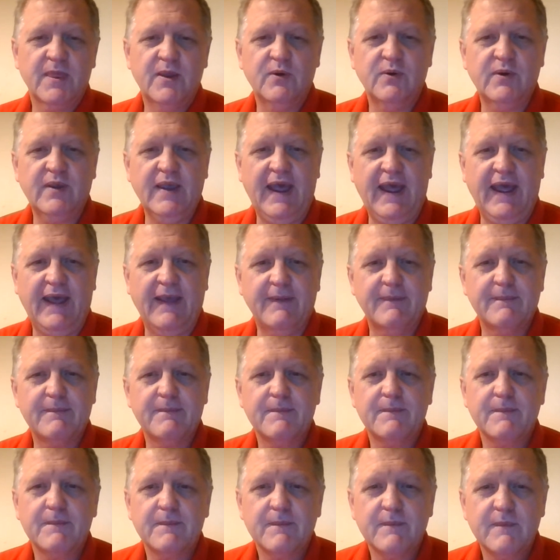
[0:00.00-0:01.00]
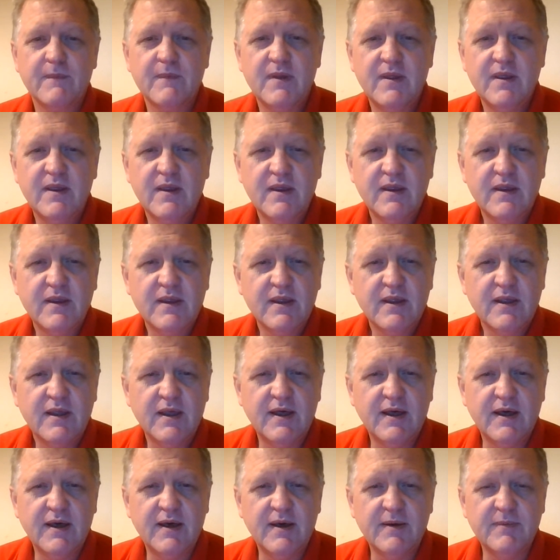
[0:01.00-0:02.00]
Okay.
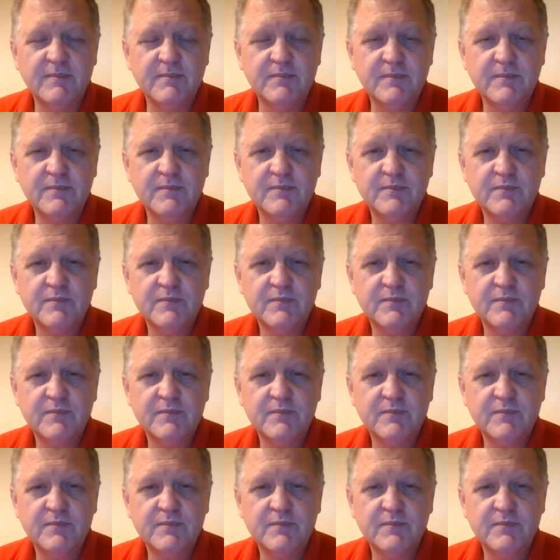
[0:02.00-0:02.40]
You